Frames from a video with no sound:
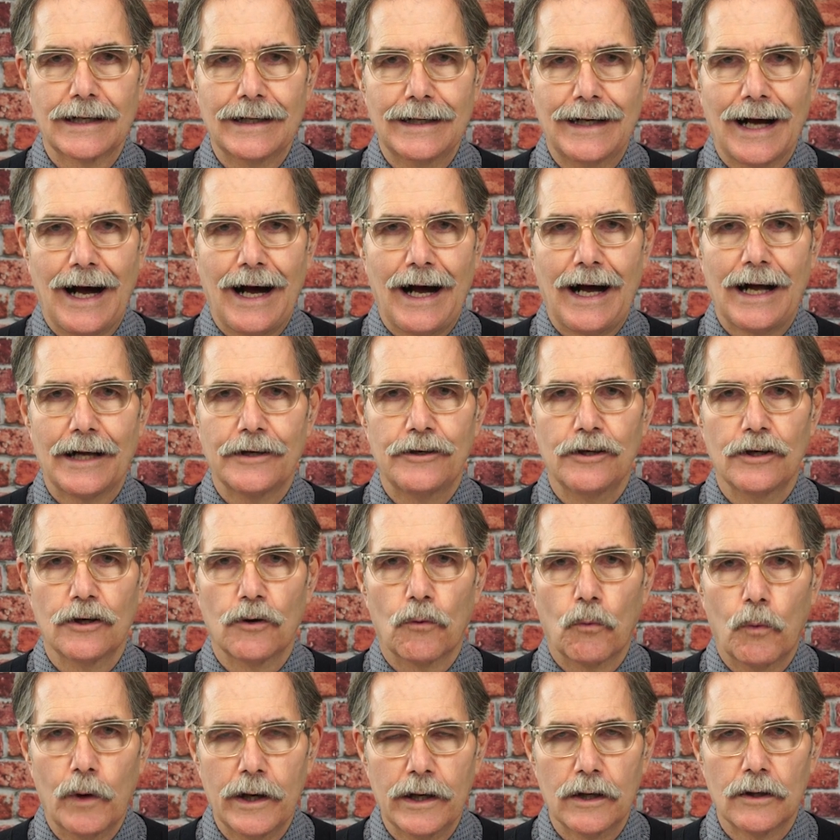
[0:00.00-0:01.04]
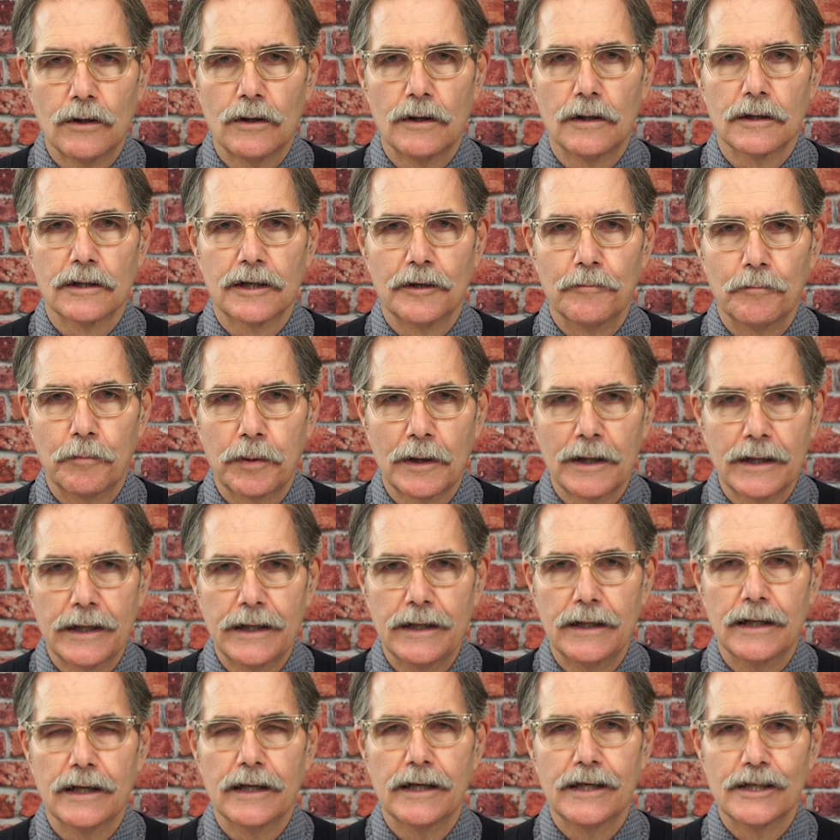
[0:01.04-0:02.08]
God will
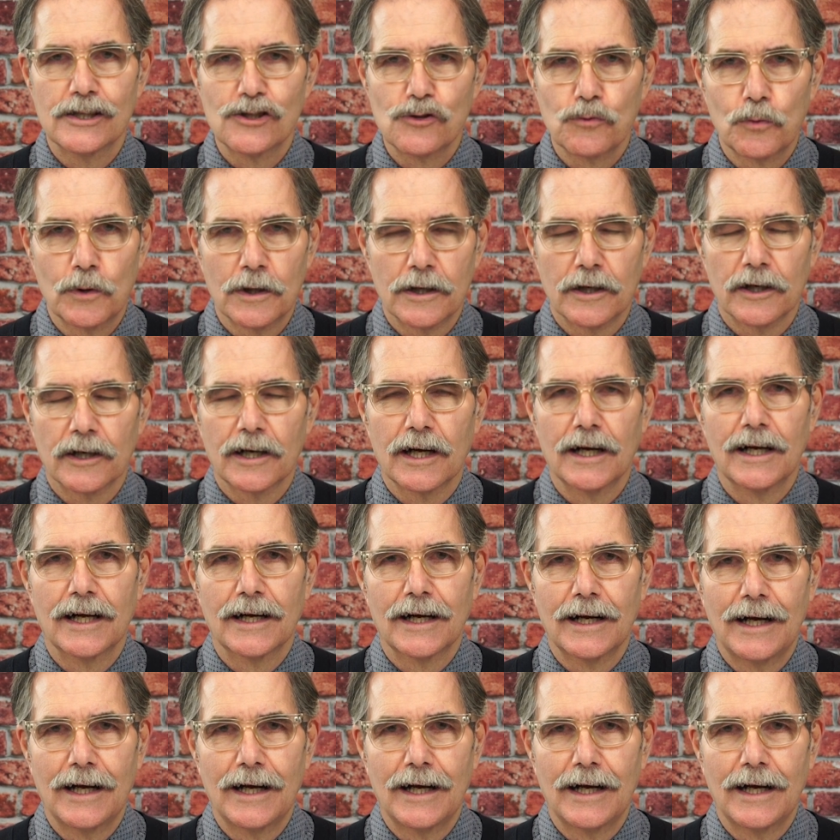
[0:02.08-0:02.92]
complete his work.